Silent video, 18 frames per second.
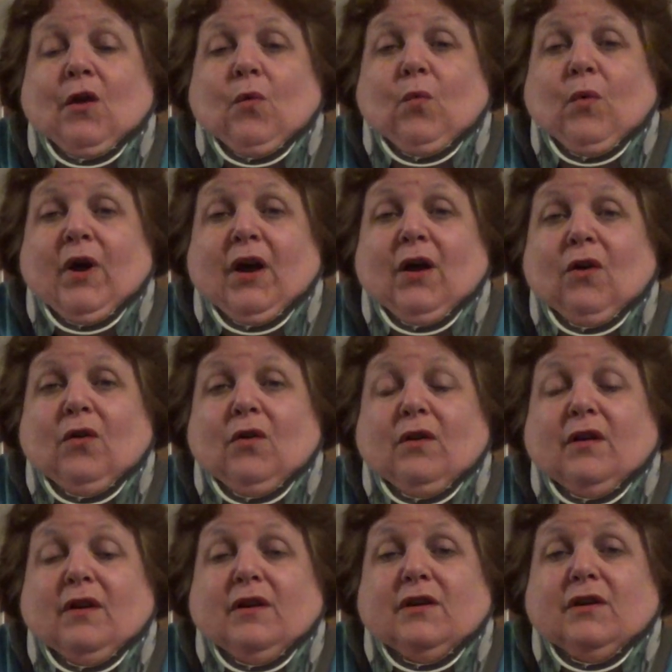
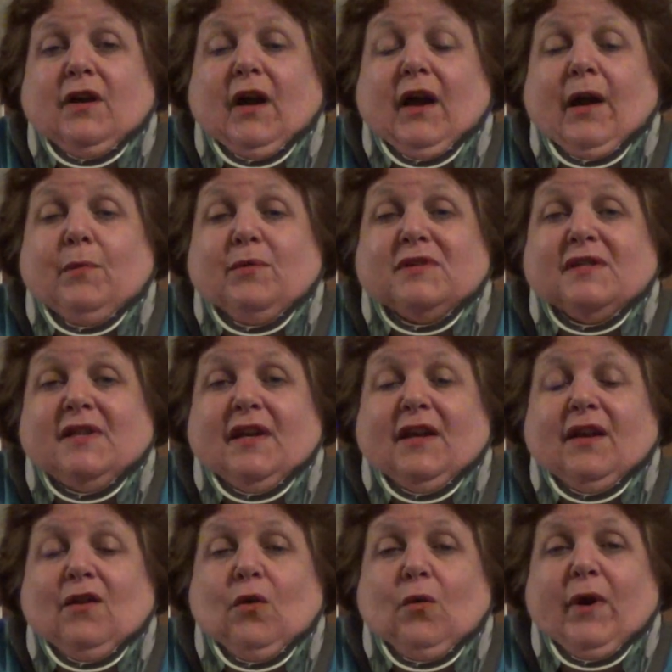Well, I was
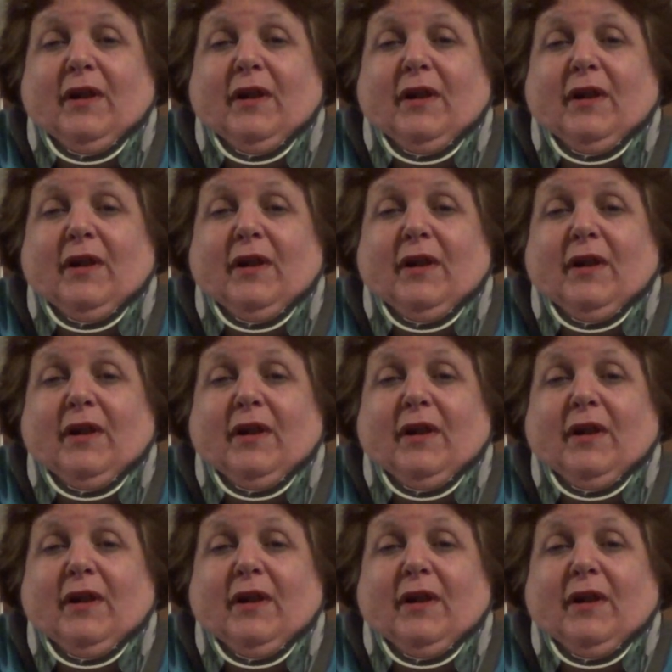thinking, oh,